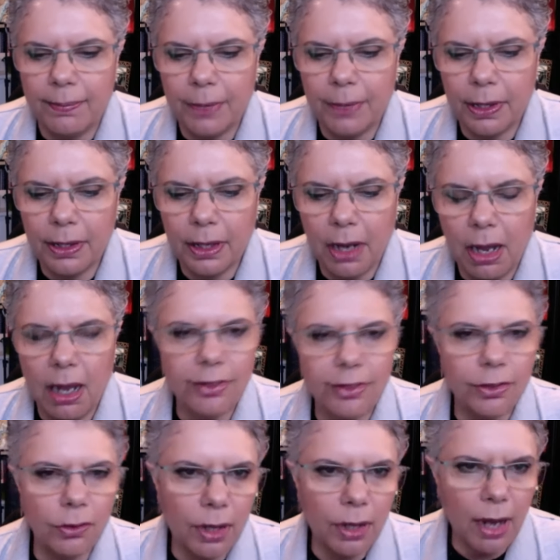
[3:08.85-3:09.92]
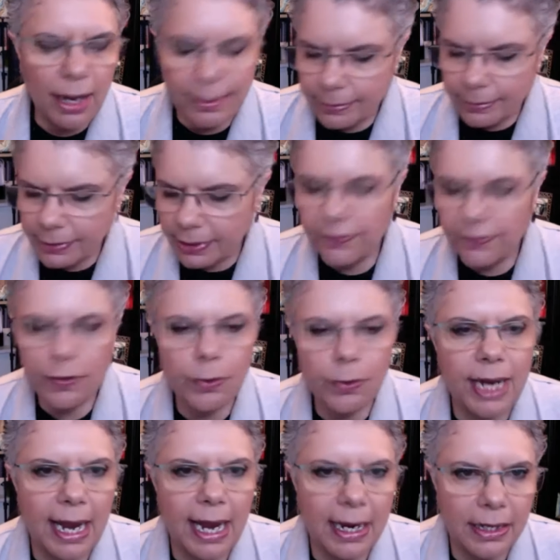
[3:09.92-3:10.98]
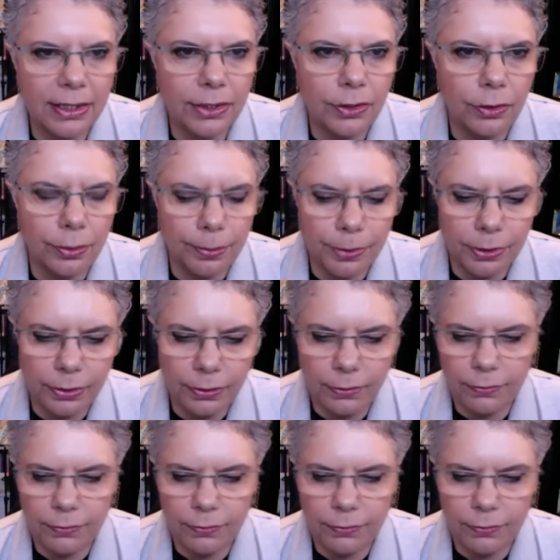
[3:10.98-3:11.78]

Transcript: but I thought I'd give you an excerpt